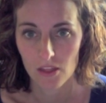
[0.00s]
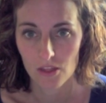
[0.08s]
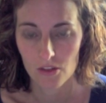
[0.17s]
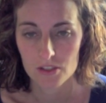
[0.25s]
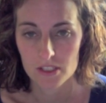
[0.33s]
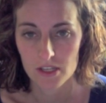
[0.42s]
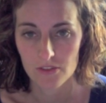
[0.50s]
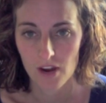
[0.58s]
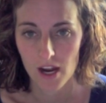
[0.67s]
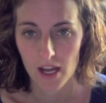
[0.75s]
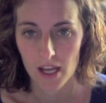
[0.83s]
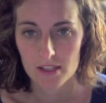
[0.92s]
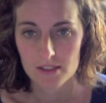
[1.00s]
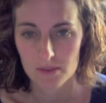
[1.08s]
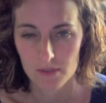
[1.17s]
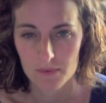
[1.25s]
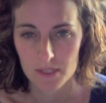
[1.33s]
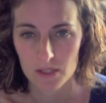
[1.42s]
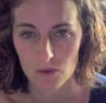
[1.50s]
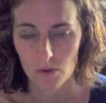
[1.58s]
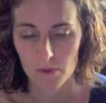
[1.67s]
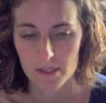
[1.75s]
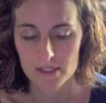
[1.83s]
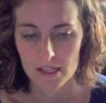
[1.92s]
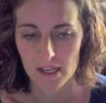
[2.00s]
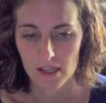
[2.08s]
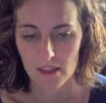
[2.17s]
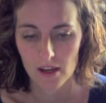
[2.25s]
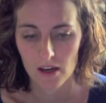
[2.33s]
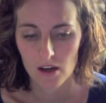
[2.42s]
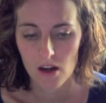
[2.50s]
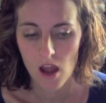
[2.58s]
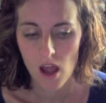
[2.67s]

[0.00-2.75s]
Thursday, Friday. Sometimes I throw a Wednesday in there.